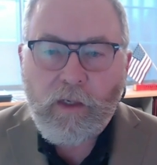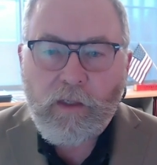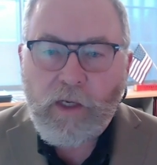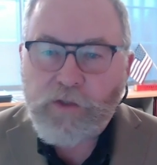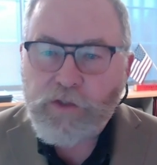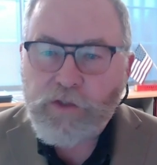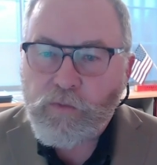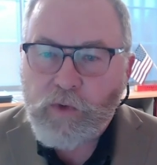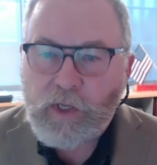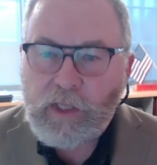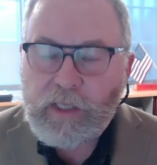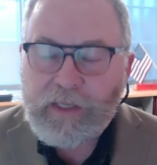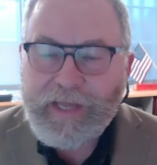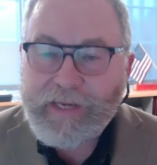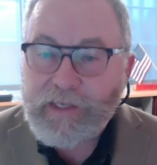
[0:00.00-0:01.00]
doesn't
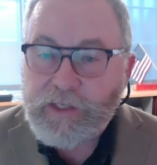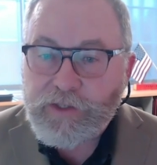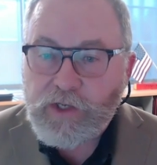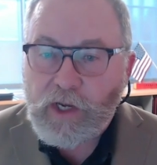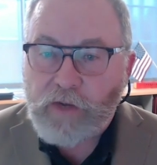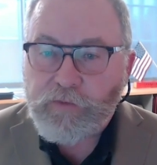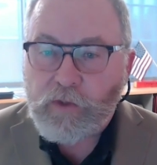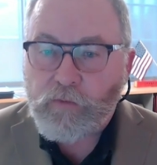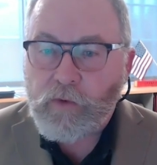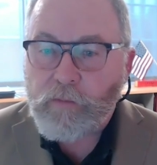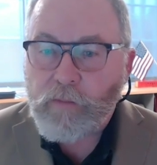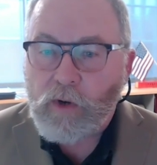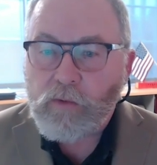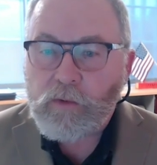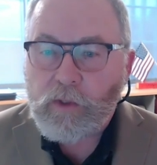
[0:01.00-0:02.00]
really lend itself to
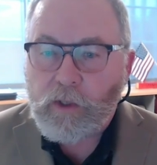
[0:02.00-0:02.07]
remote